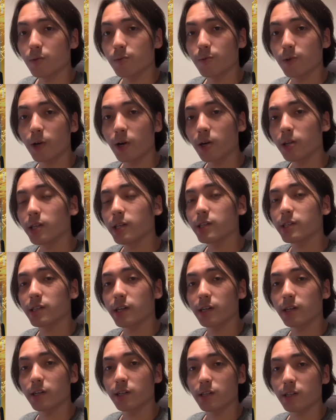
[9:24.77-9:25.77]
Regardless,
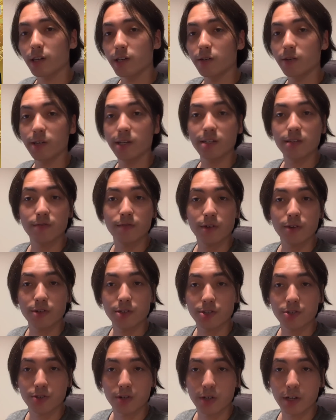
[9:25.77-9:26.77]
10-cost Kaido is very
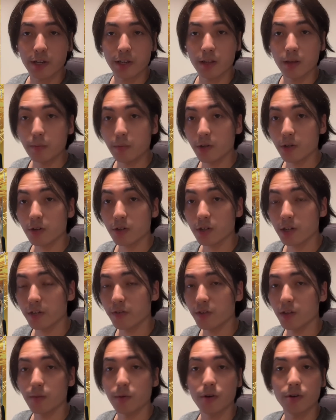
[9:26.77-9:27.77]
strong in the mirror if
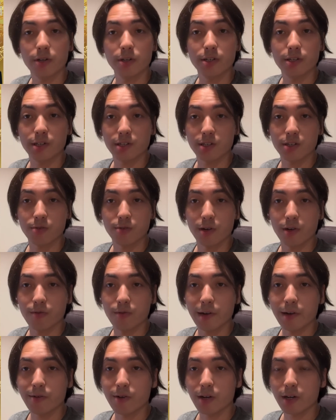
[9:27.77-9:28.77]
the opponent doesn't run
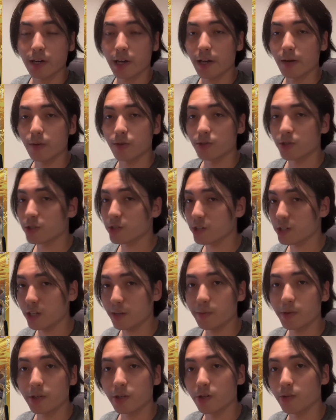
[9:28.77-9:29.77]
Red Rock, and will just
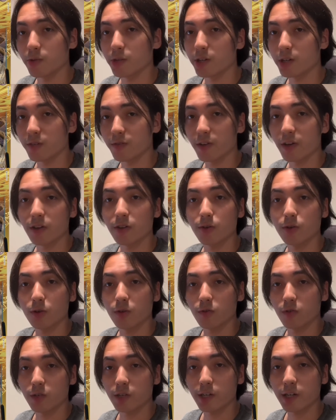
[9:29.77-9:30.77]
keep accumulating value
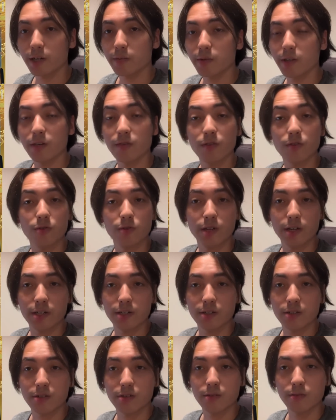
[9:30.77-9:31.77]
over time if you let
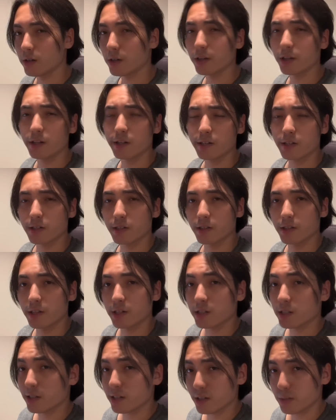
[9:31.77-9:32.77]
it. Nonetheless,
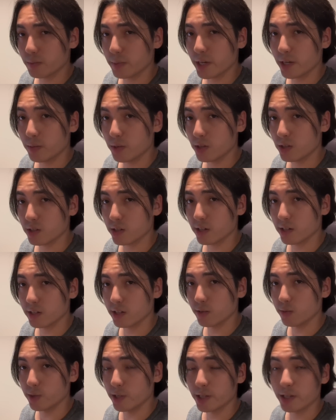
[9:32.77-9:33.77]
this list may be
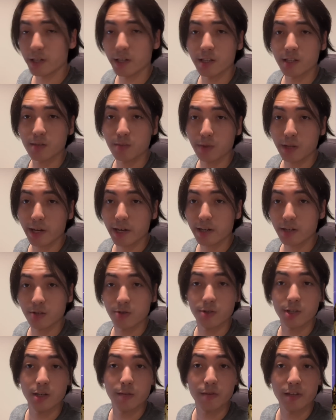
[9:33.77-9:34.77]
slightly weak against black, so
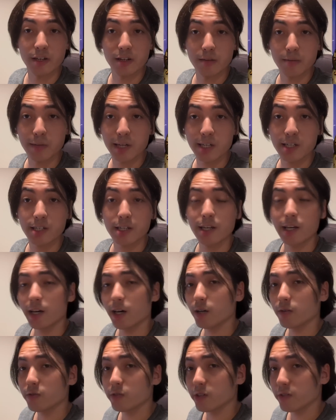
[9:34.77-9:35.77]
keep that in mind.
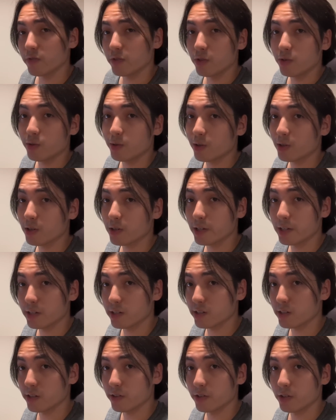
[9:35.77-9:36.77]
However, if you are in a
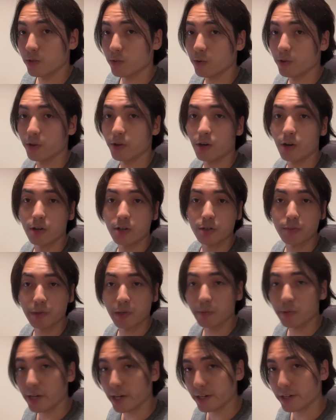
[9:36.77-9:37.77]
scenario where there aren't too many
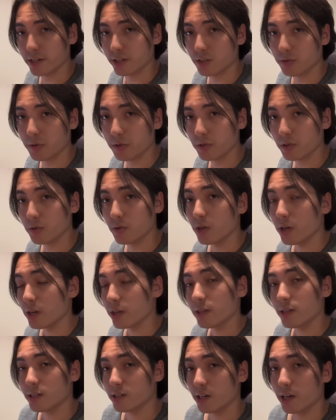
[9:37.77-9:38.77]
black decks around you,
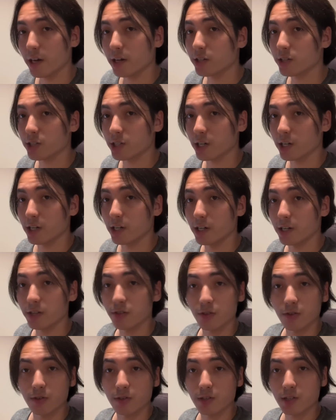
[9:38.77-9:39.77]
this can shine in certain